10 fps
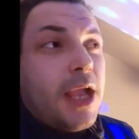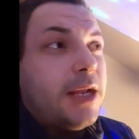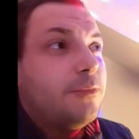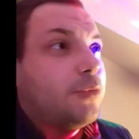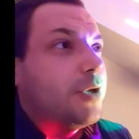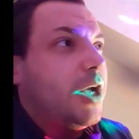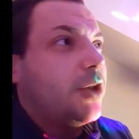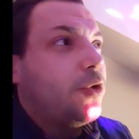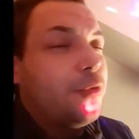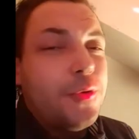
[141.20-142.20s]
and then what was it?
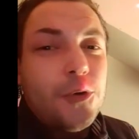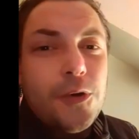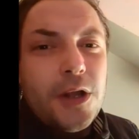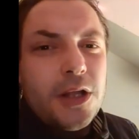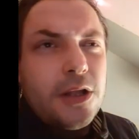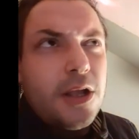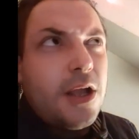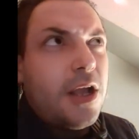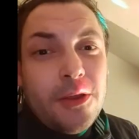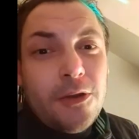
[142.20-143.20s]
Atura who
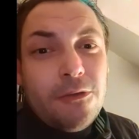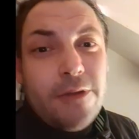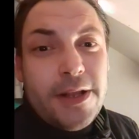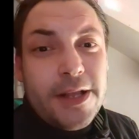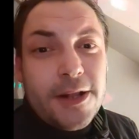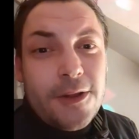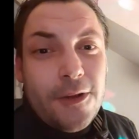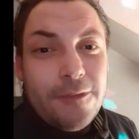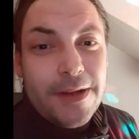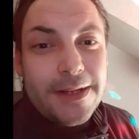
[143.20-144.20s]
greetings,
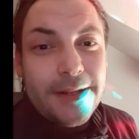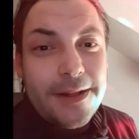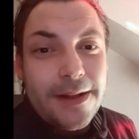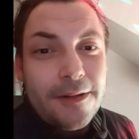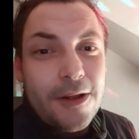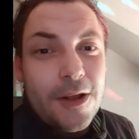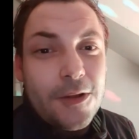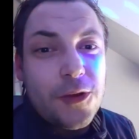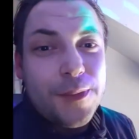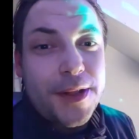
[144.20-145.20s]
high ranking
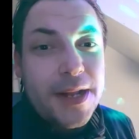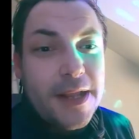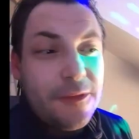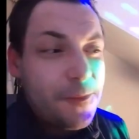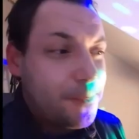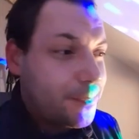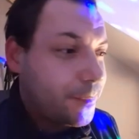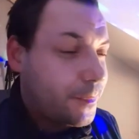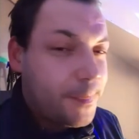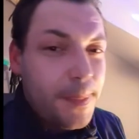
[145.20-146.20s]
human slave.
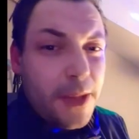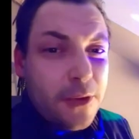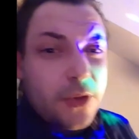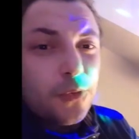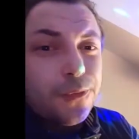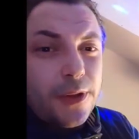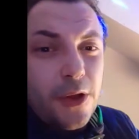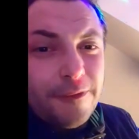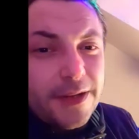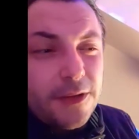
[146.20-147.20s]
The Latour is
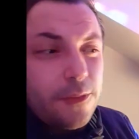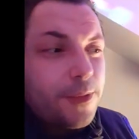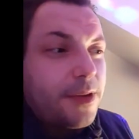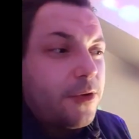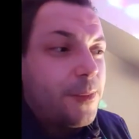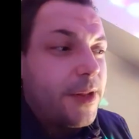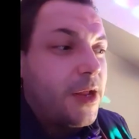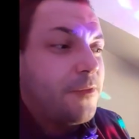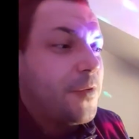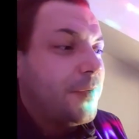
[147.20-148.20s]
high-ranking human
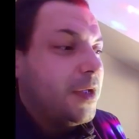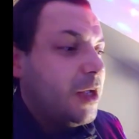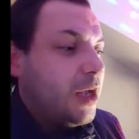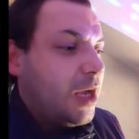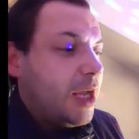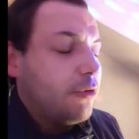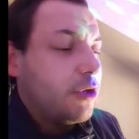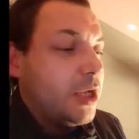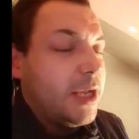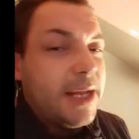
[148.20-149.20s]
slave. And I
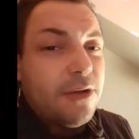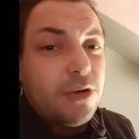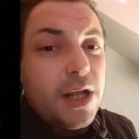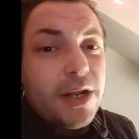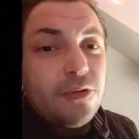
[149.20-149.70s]
was like, and